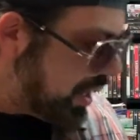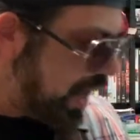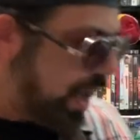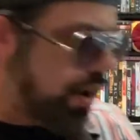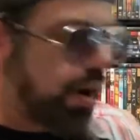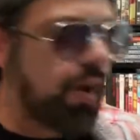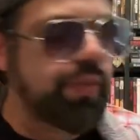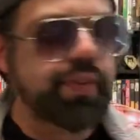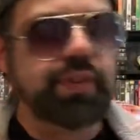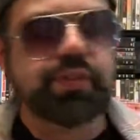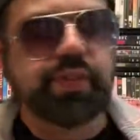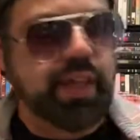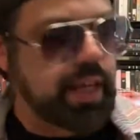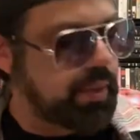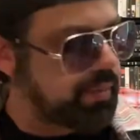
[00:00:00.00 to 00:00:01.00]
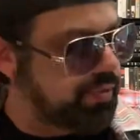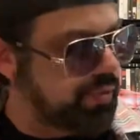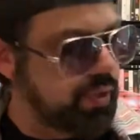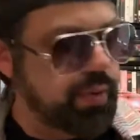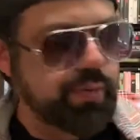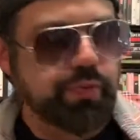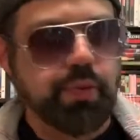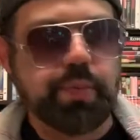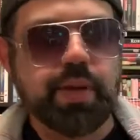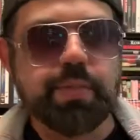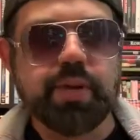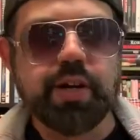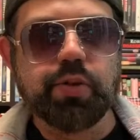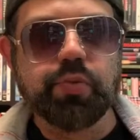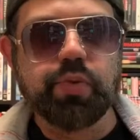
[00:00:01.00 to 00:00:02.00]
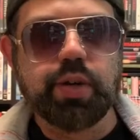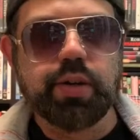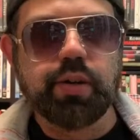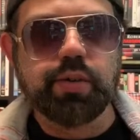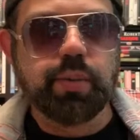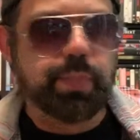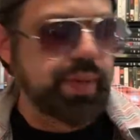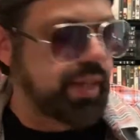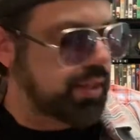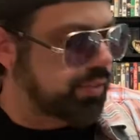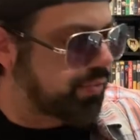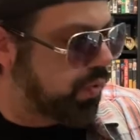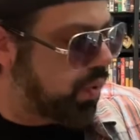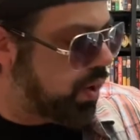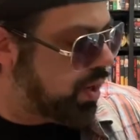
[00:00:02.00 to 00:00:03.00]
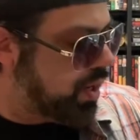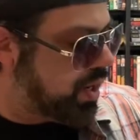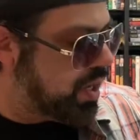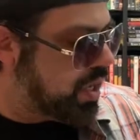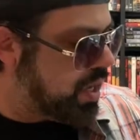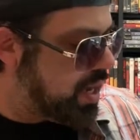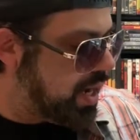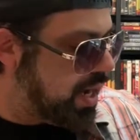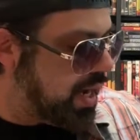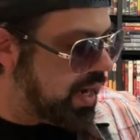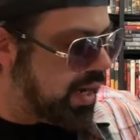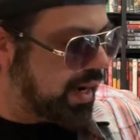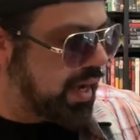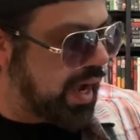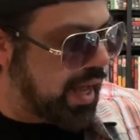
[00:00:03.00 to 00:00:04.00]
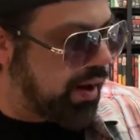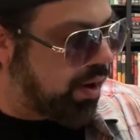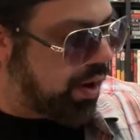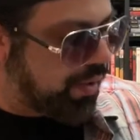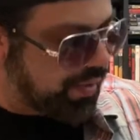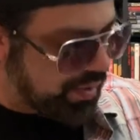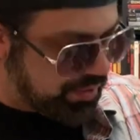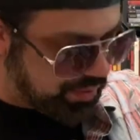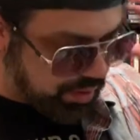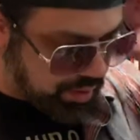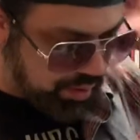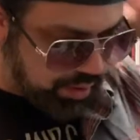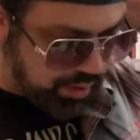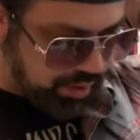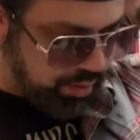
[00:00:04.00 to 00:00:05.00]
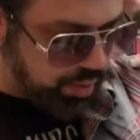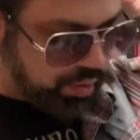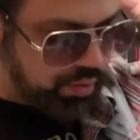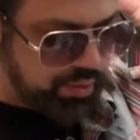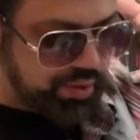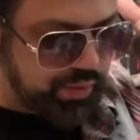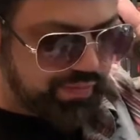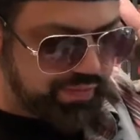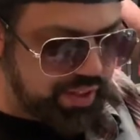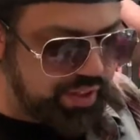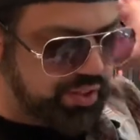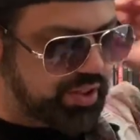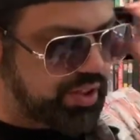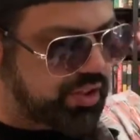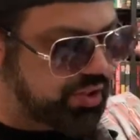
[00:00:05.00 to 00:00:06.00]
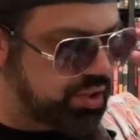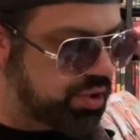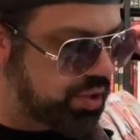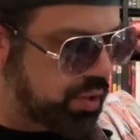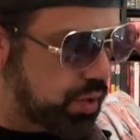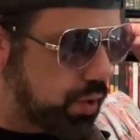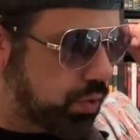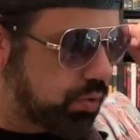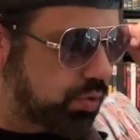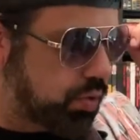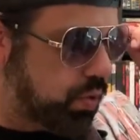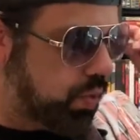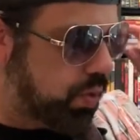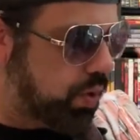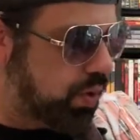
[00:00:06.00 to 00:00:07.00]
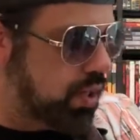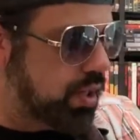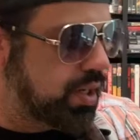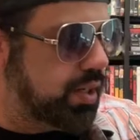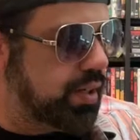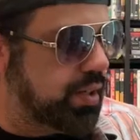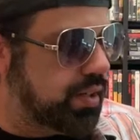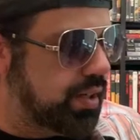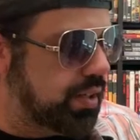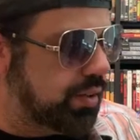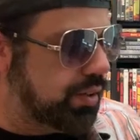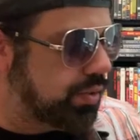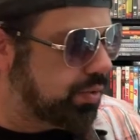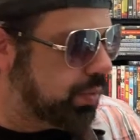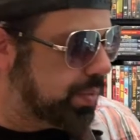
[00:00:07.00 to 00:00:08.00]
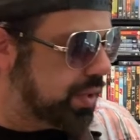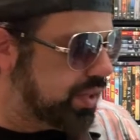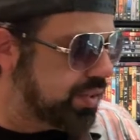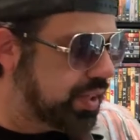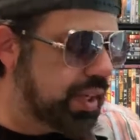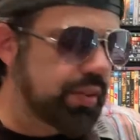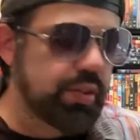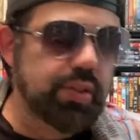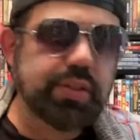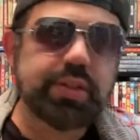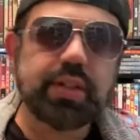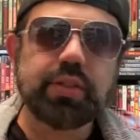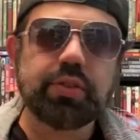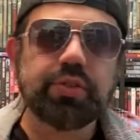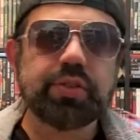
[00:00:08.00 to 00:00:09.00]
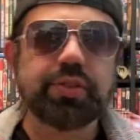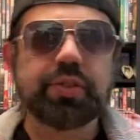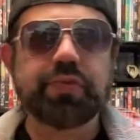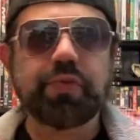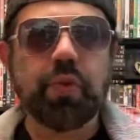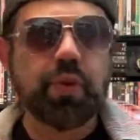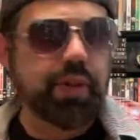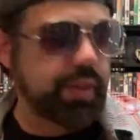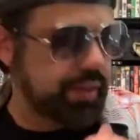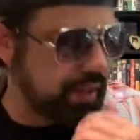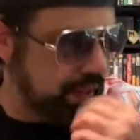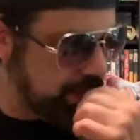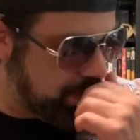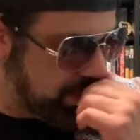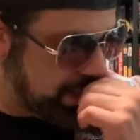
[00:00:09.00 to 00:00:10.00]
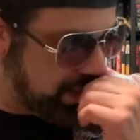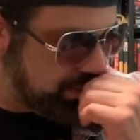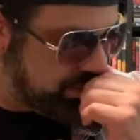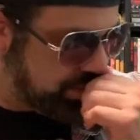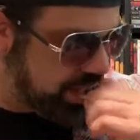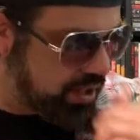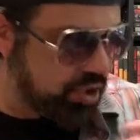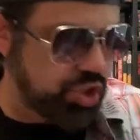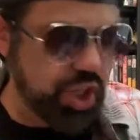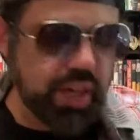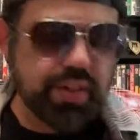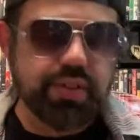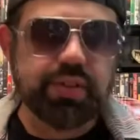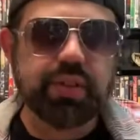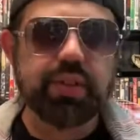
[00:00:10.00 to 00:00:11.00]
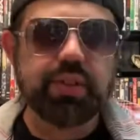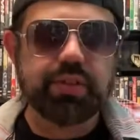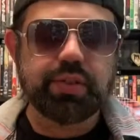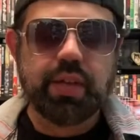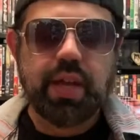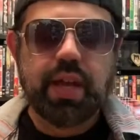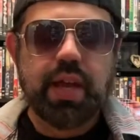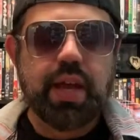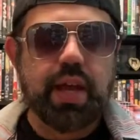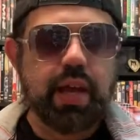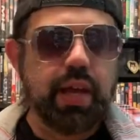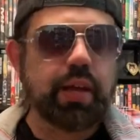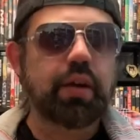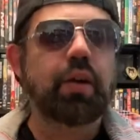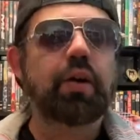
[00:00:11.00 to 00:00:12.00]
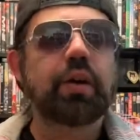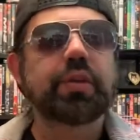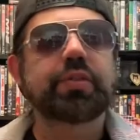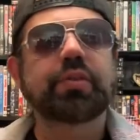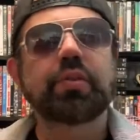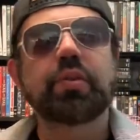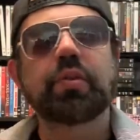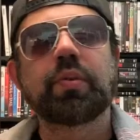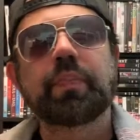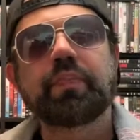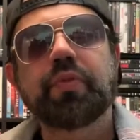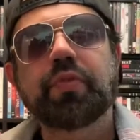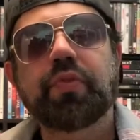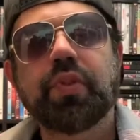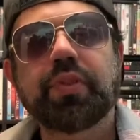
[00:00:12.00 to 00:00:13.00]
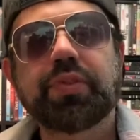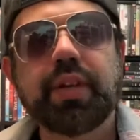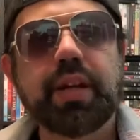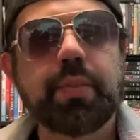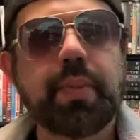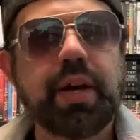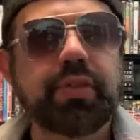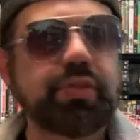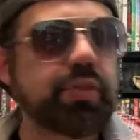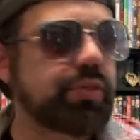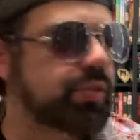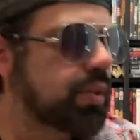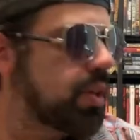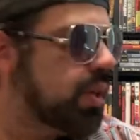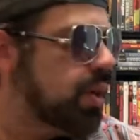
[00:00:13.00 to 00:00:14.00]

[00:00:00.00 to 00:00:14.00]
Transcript: got all these games from Limited Run on the PS4, and I got all these old vintage, old school Super Nintendo, Nintendo 64, Nintendo games, Sega Genesis, and also for the Sega Masters.